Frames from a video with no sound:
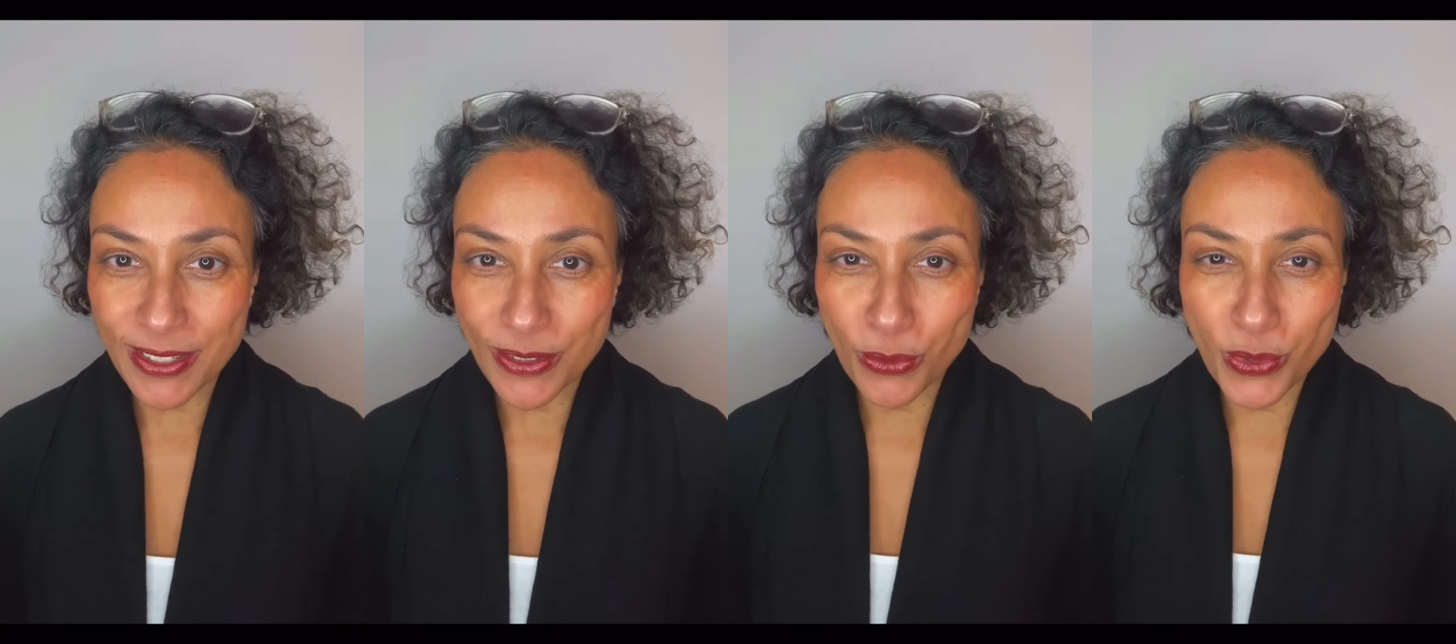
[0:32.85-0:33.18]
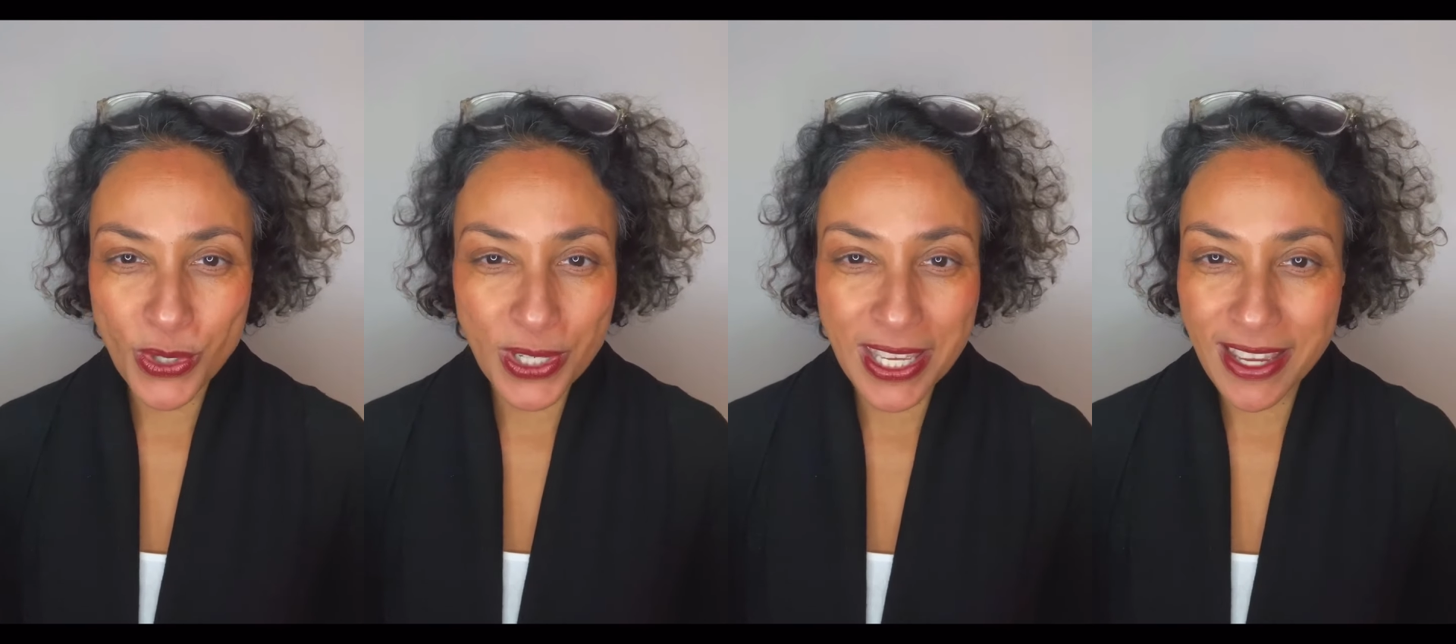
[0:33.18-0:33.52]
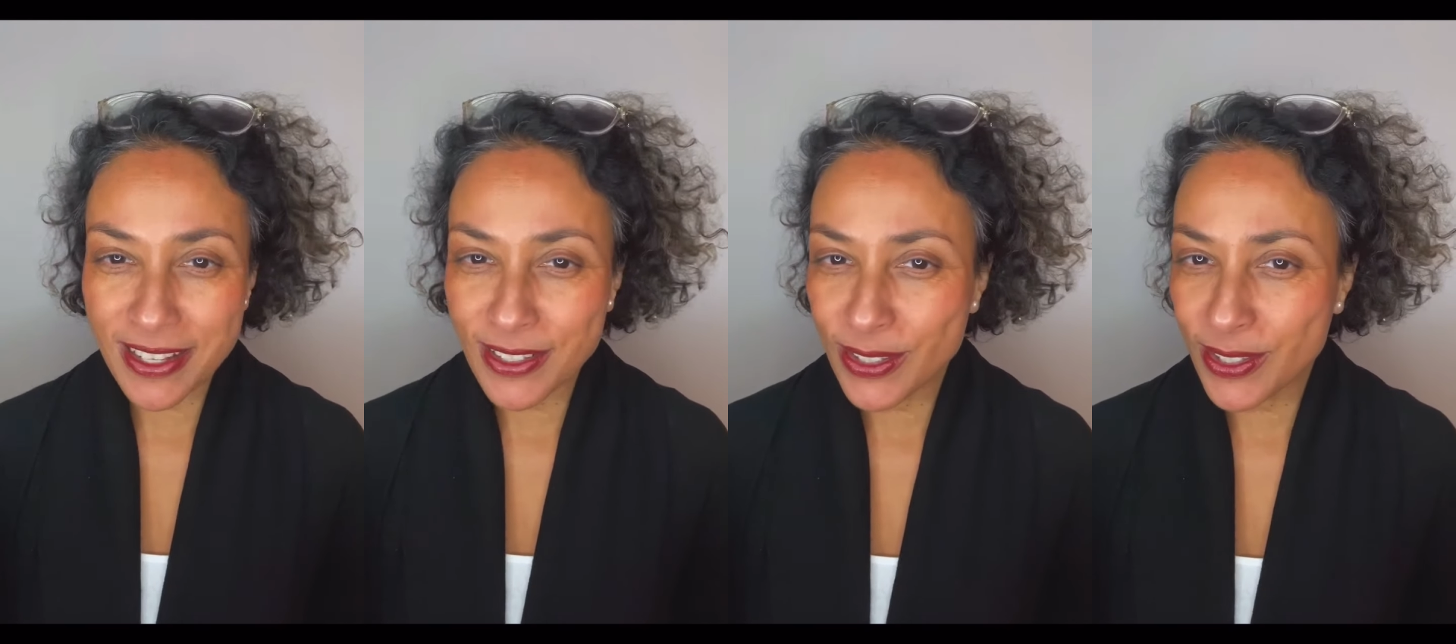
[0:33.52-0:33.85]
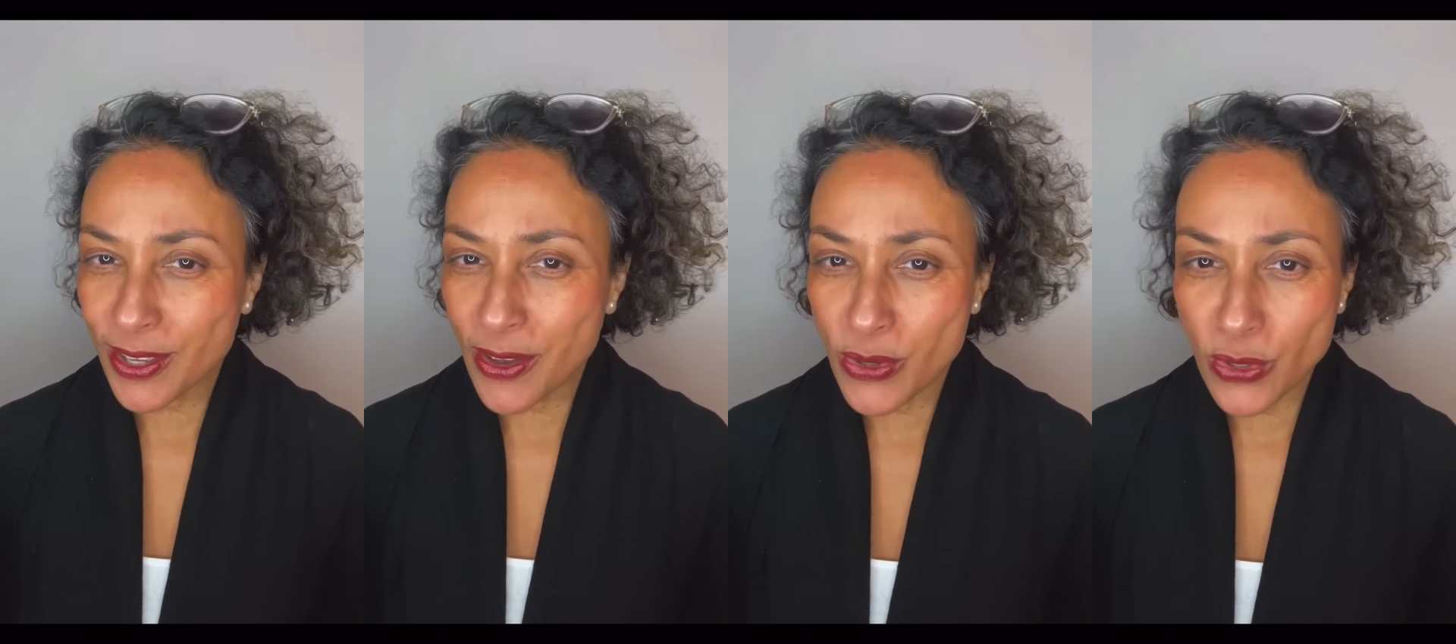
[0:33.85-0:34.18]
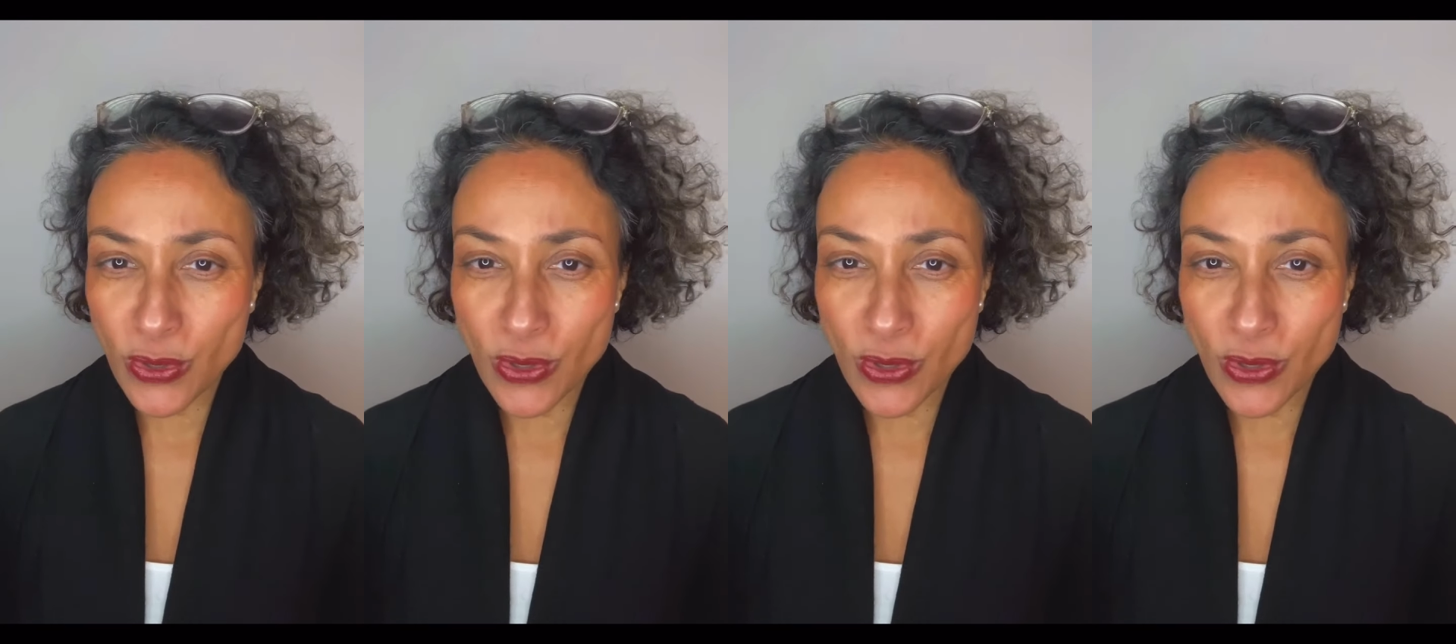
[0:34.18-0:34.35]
working so